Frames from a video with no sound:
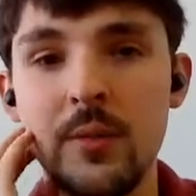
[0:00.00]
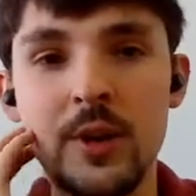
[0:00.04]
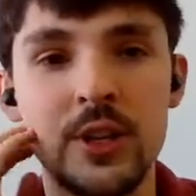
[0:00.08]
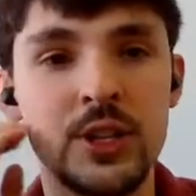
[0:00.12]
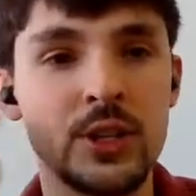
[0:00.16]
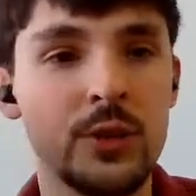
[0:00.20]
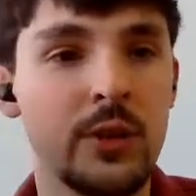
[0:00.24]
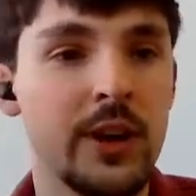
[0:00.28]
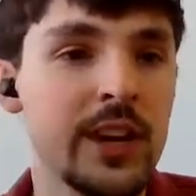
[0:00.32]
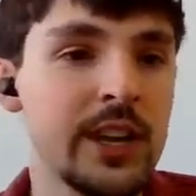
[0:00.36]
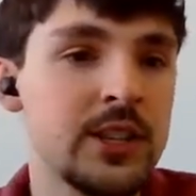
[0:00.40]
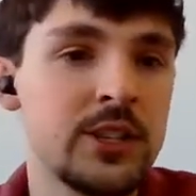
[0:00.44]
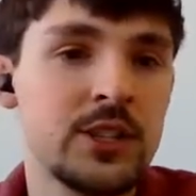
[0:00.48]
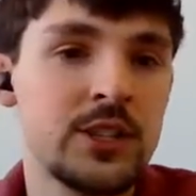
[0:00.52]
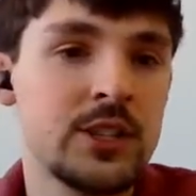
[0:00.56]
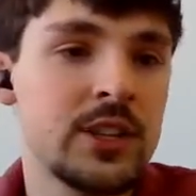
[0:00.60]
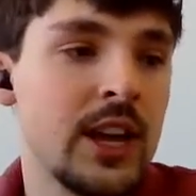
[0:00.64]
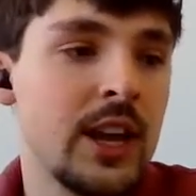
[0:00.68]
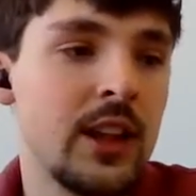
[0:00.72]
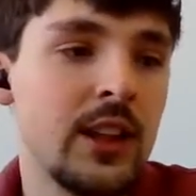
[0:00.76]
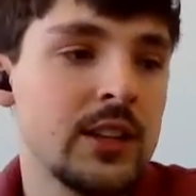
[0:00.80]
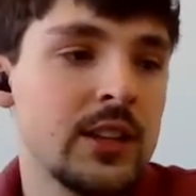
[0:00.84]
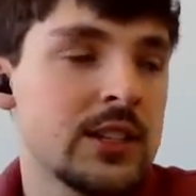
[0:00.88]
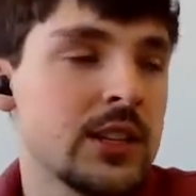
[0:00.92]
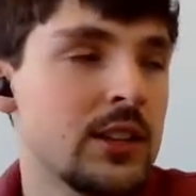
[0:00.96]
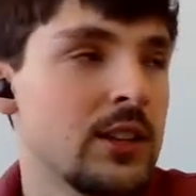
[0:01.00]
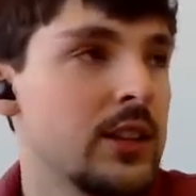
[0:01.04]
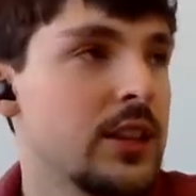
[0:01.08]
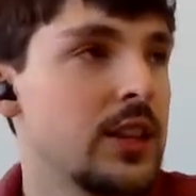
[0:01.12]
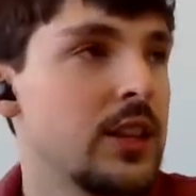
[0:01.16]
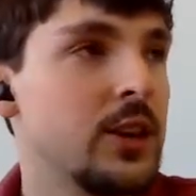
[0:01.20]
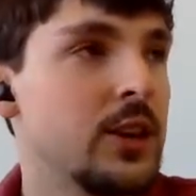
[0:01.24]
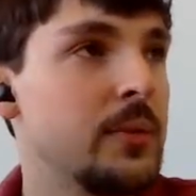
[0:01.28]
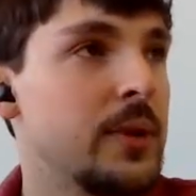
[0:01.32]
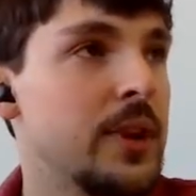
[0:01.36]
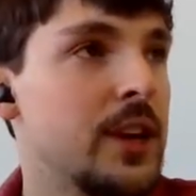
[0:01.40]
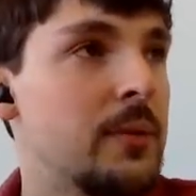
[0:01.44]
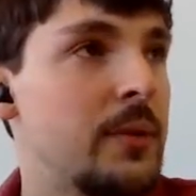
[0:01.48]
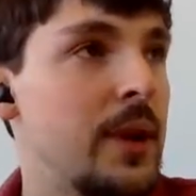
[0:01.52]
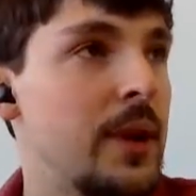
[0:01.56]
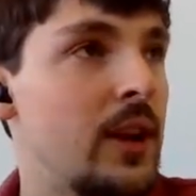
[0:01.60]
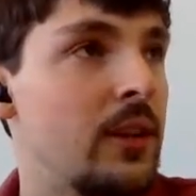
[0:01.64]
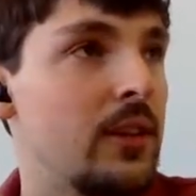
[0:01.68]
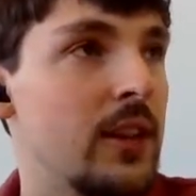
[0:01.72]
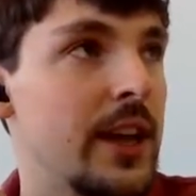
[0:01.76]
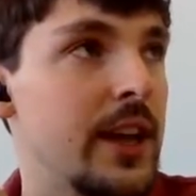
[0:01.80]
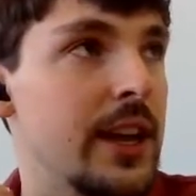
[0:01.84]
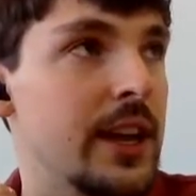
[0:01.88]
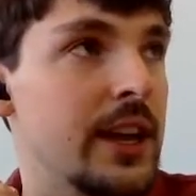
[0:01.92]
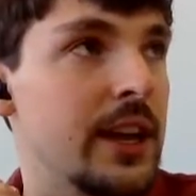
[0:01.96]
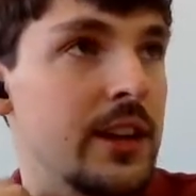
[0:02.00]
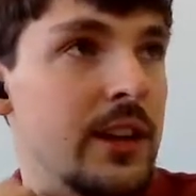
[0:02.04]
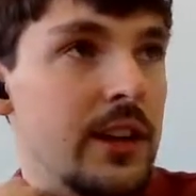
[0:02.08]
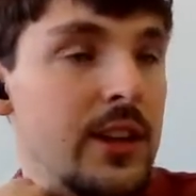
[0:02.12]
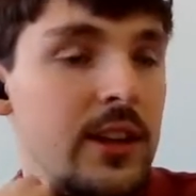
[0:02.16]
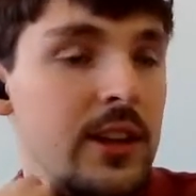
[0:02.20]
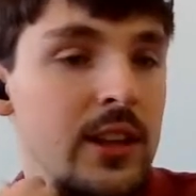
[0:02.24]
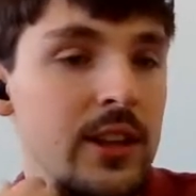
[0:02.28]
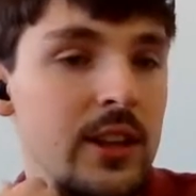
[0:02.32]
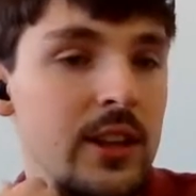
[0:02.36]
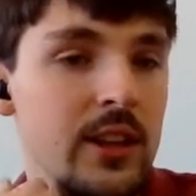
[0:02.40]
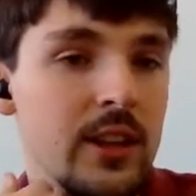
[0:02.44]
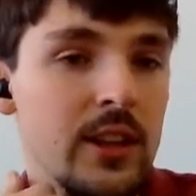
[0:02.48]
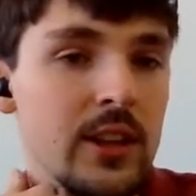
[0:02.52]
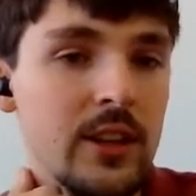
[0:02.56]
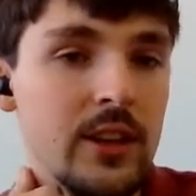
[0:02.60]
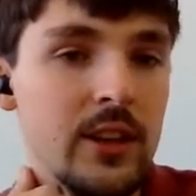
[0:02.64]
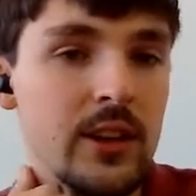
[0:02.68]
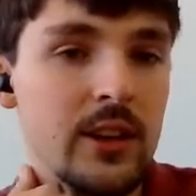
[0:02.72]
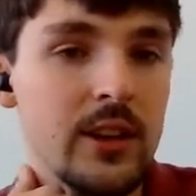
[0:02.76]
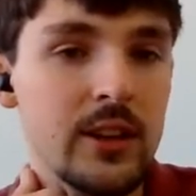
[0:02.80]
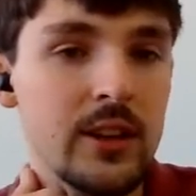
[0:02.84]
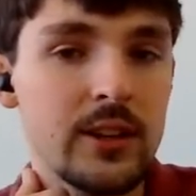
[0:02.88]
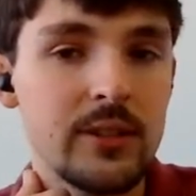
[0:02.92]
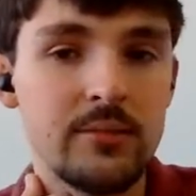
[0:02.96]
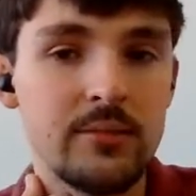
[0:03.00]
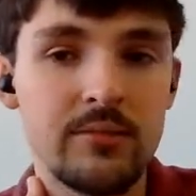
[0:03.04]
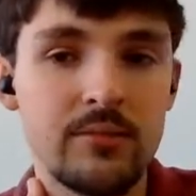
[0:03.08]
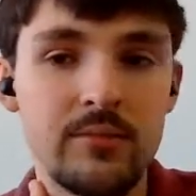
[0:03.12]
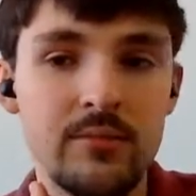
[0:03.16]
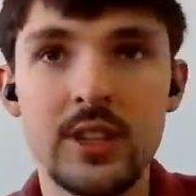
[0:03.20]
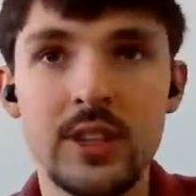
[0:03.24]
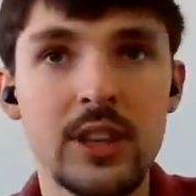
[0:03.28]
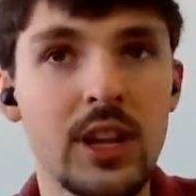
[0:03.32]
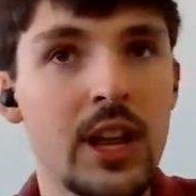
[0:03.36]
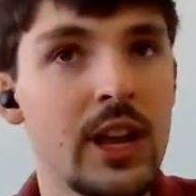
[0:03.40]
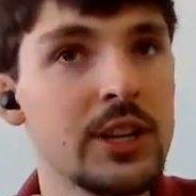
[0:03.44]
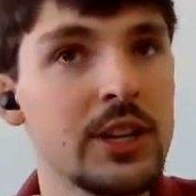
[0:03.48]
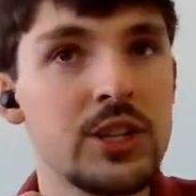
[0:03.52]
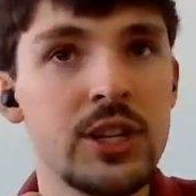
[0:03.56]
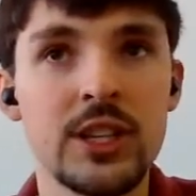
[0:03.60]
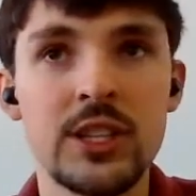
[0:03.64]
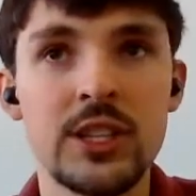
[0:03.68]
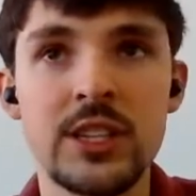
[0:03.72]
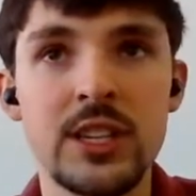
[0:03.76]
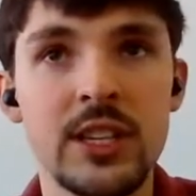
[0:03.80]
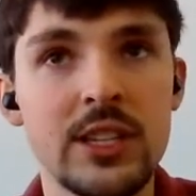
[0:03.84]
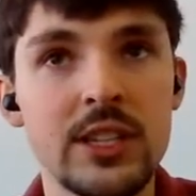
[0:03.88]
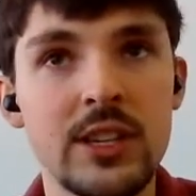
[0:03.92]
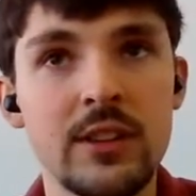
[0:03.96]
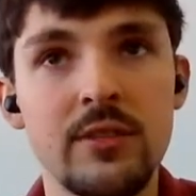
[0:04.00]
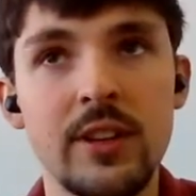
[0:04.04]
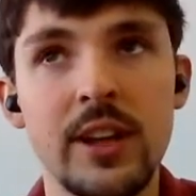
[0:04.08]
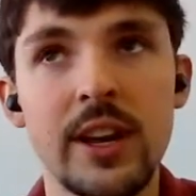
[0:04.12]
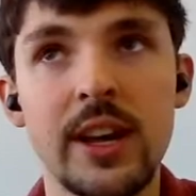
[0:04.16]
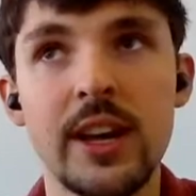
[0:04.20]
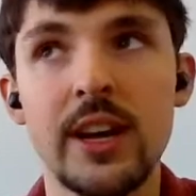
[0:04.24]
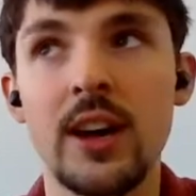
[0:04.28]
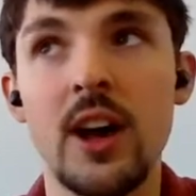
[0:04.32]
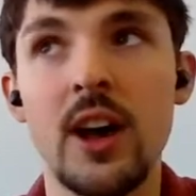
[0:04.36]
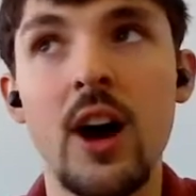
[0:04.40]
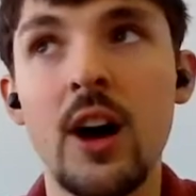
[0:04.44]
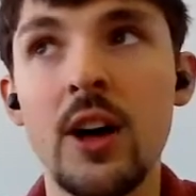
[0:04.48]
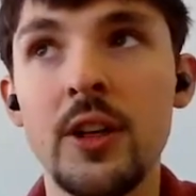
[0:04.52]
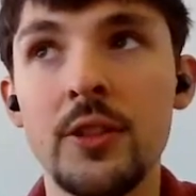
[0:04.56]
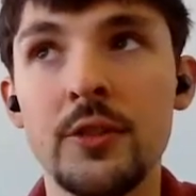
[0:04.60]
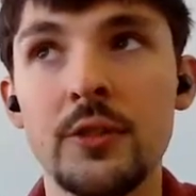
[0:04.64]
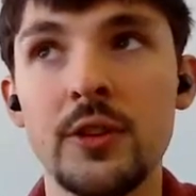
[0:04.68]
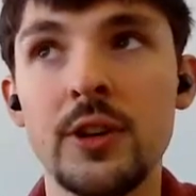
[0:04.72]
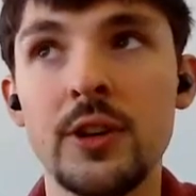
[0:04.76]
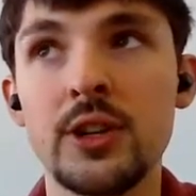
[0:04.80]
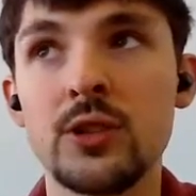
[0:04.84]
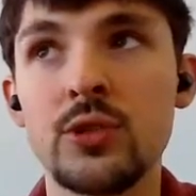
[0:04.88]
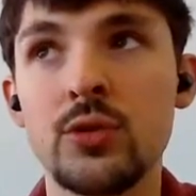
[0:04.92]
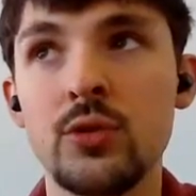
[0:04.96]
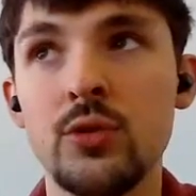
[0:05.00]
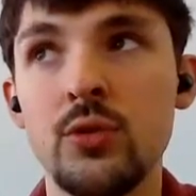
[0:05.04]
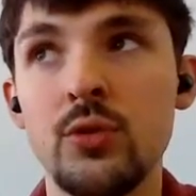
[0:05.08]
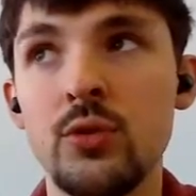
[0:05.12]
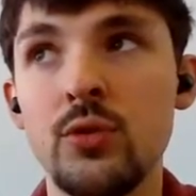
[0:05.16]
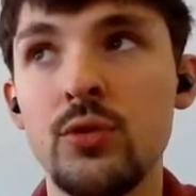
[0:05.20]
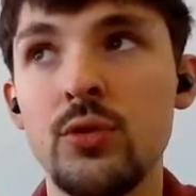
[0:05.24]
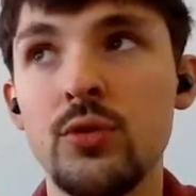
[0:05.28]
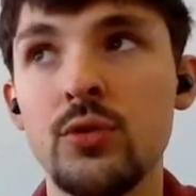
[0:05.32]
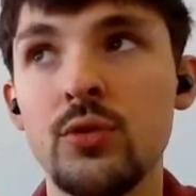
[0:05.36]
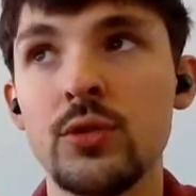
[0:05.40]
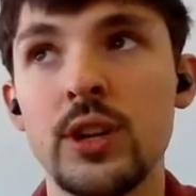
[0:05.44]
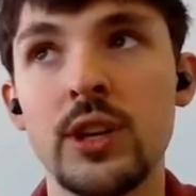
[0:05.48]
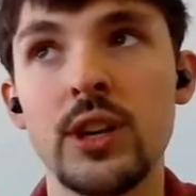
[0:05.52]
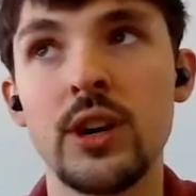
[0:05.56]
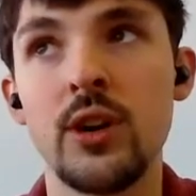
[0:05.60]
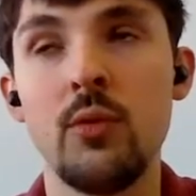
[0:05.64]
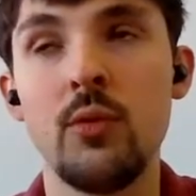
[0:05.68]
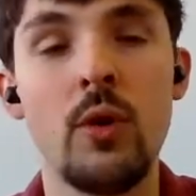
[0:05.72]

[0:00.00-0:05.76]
So I guess tell us a little bit about like the logistics of like an authoring tool,